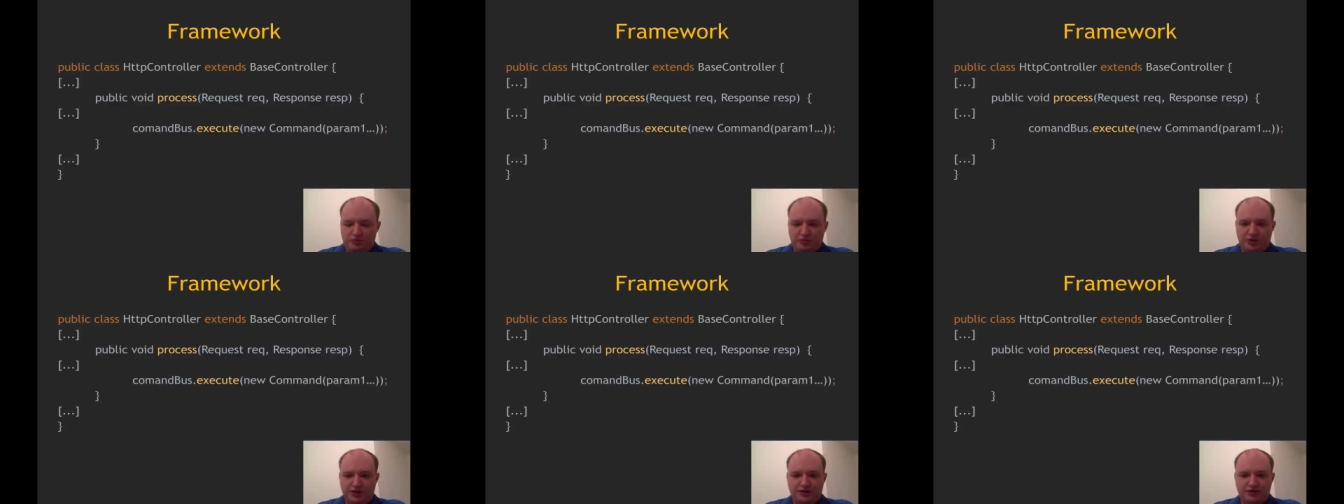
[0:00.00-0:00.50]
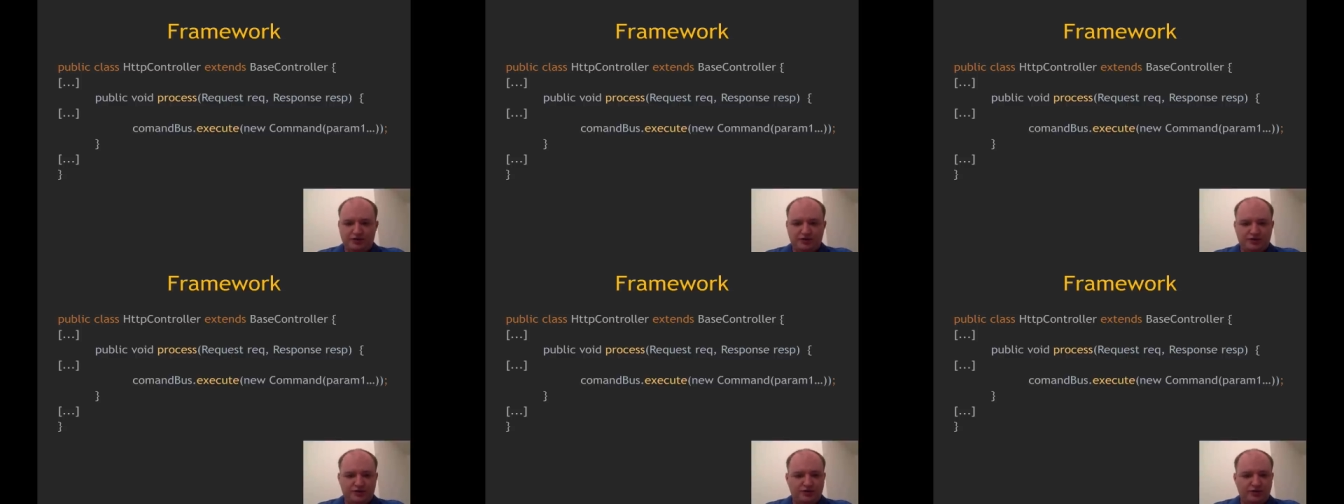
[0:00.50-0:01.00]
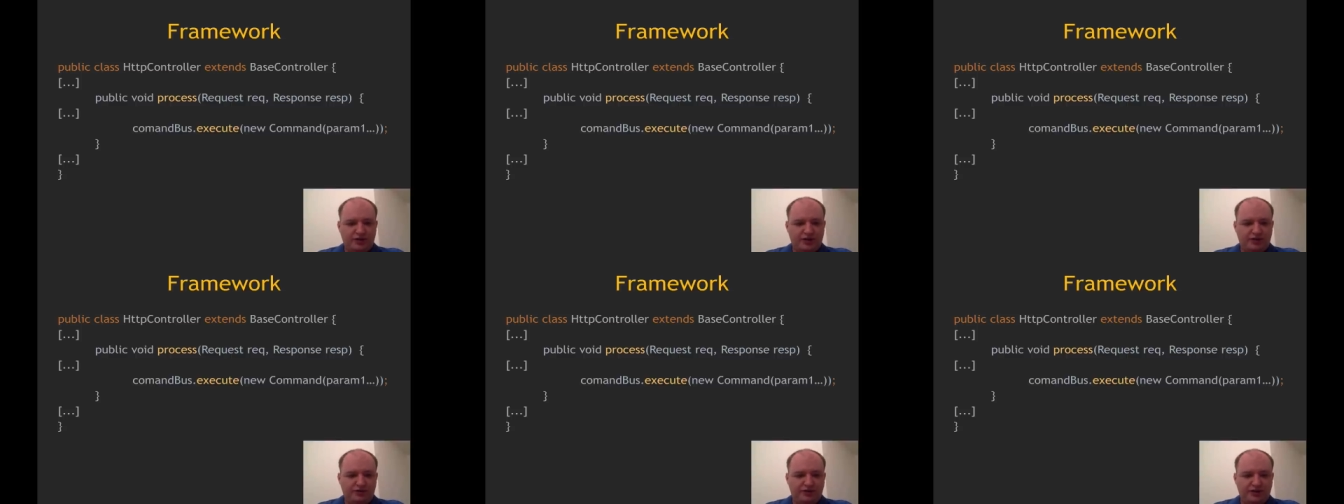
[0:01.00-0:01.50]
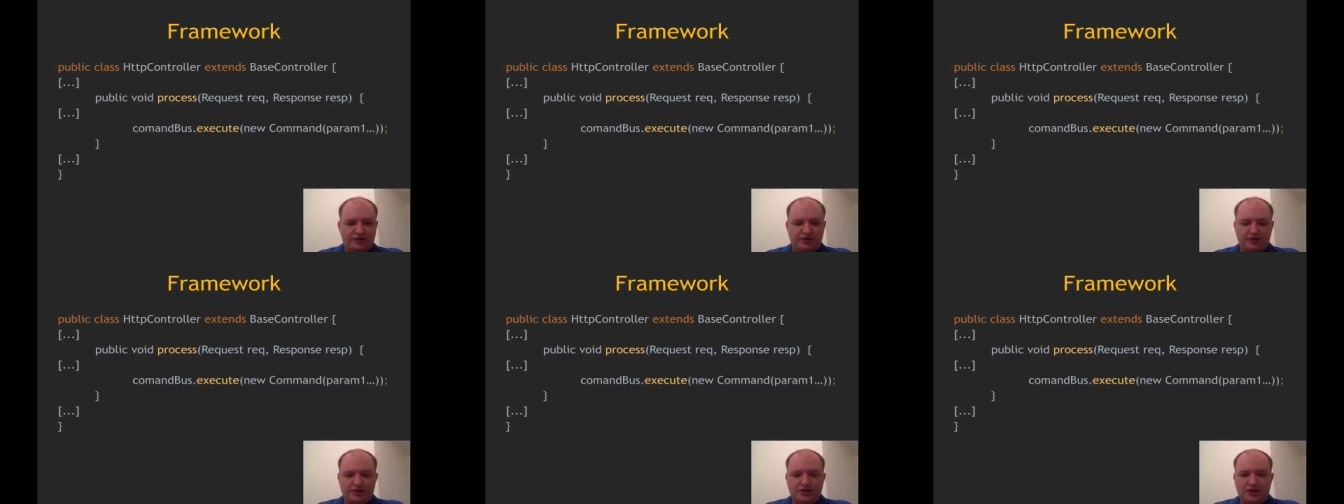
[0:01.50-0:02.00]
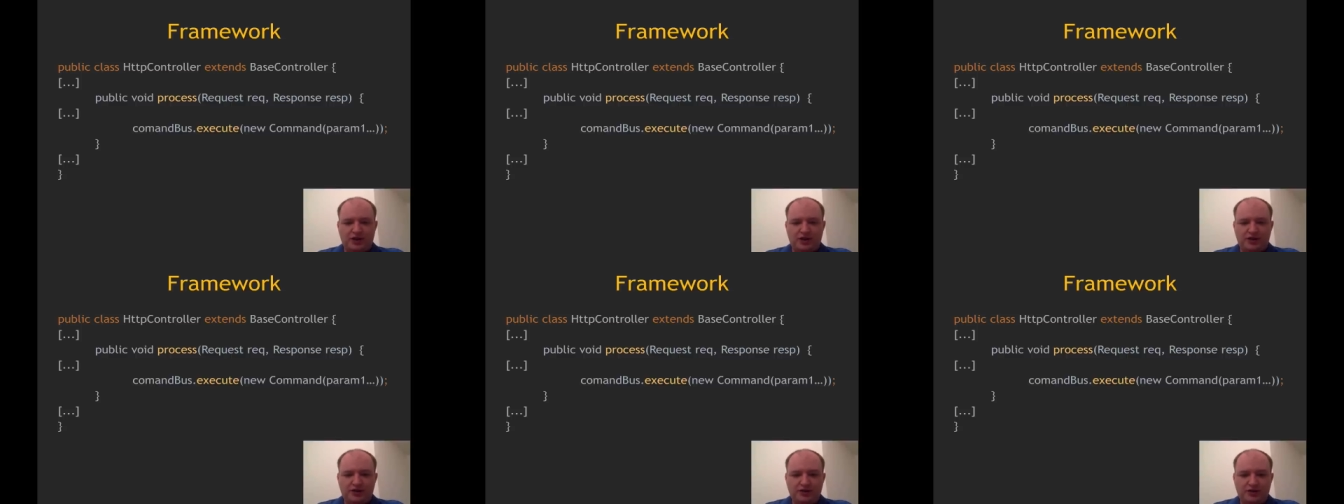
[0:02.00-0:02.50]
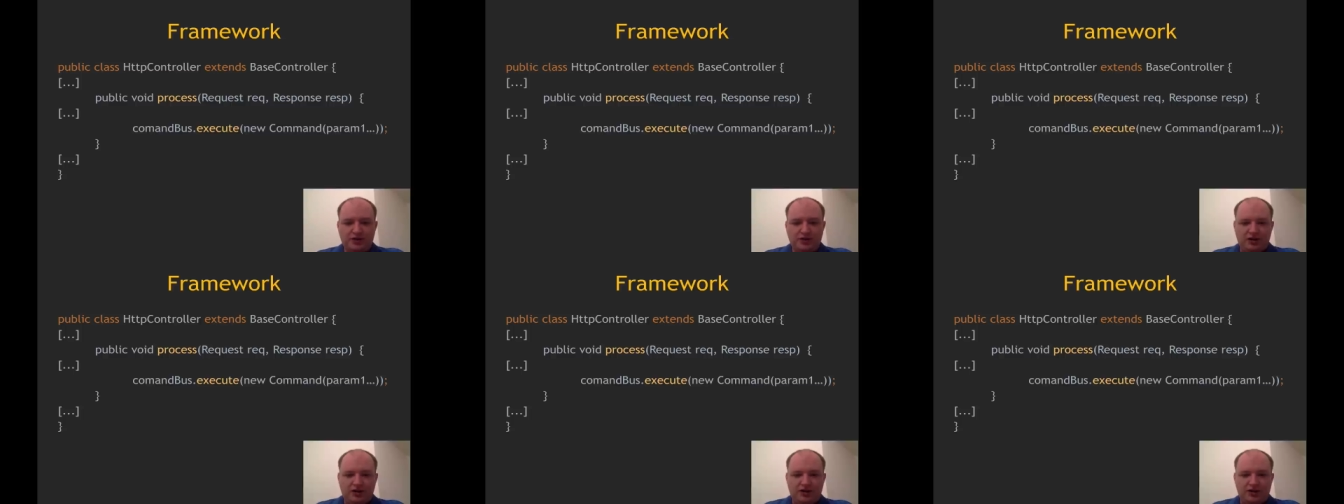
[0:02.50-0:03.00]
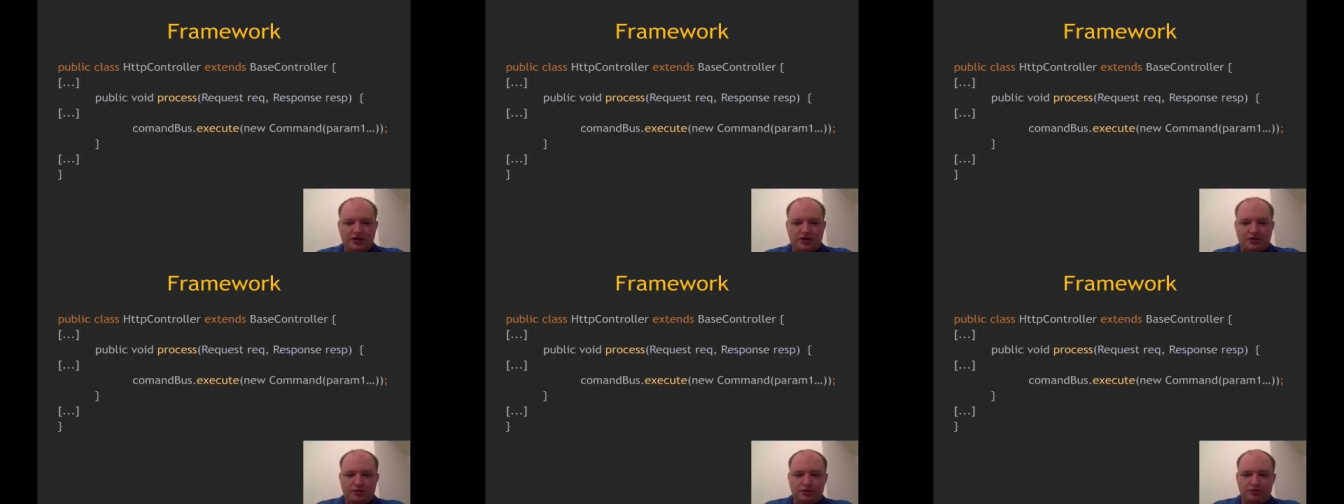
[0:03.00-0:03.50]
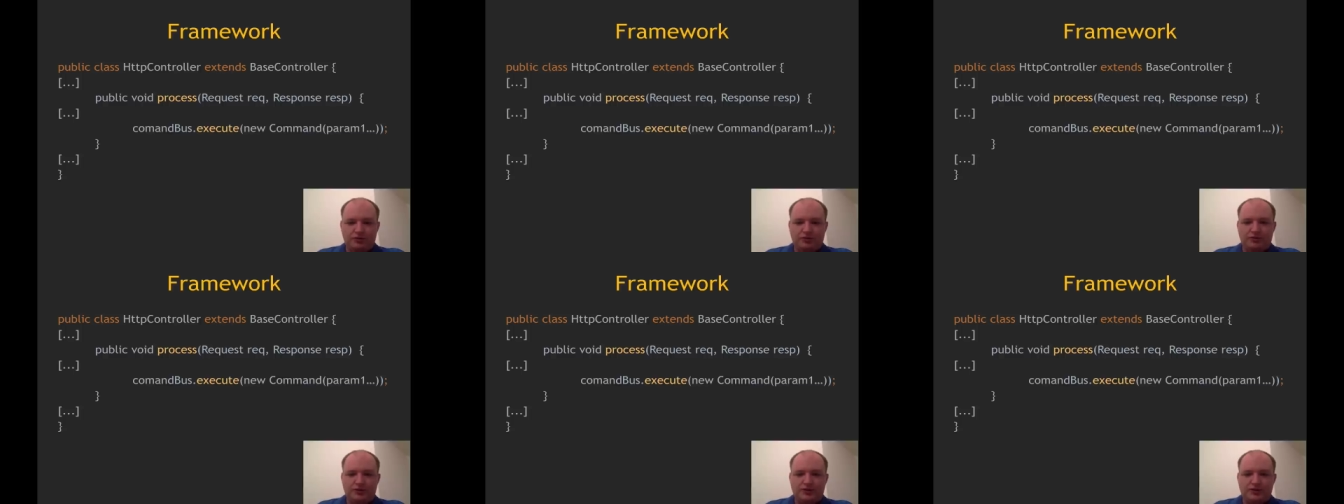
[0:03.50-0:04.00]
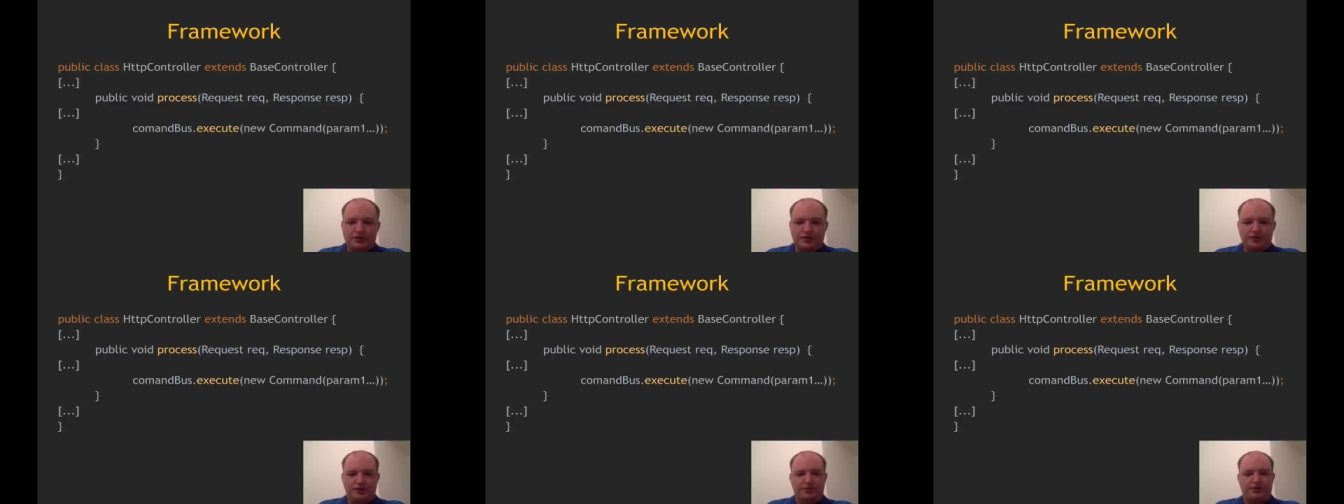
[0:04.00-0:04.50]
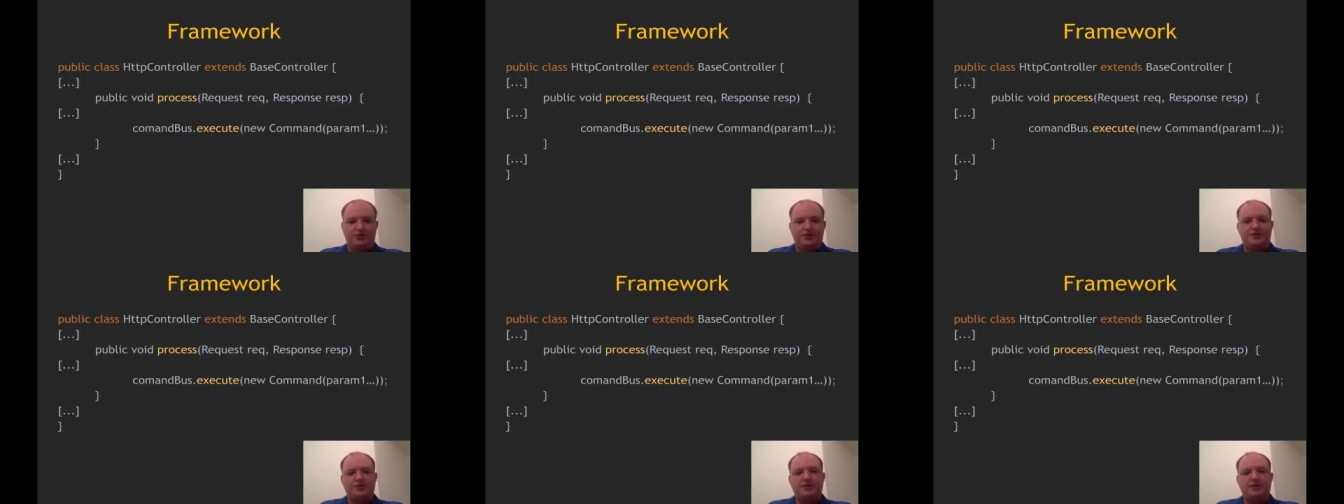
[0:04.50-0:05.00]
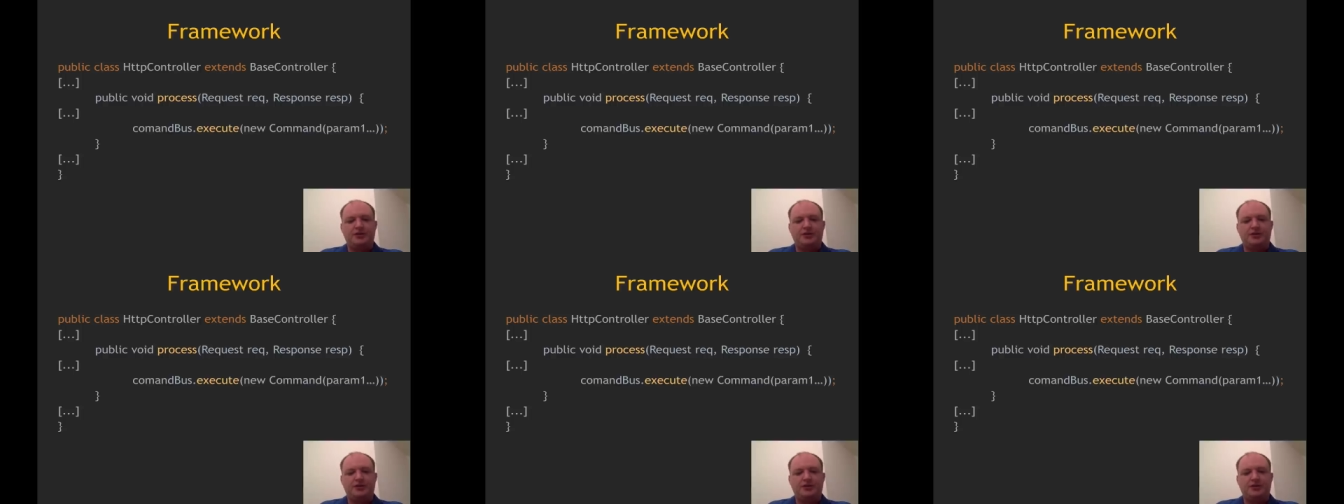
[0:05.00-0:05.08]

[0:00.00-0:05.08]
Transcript: but so that it fits on the slide, I just wrote request and response.